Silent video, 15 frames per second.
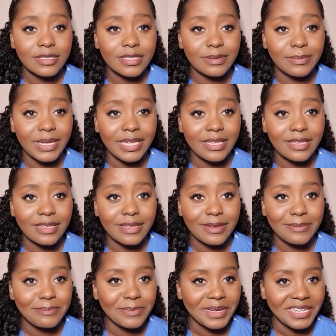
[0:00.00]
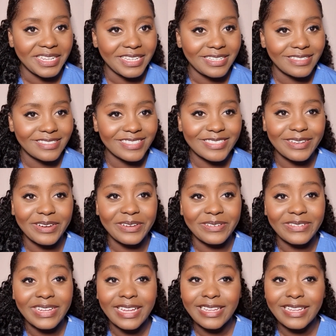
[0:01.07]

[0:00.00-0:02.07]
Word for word: to make money. So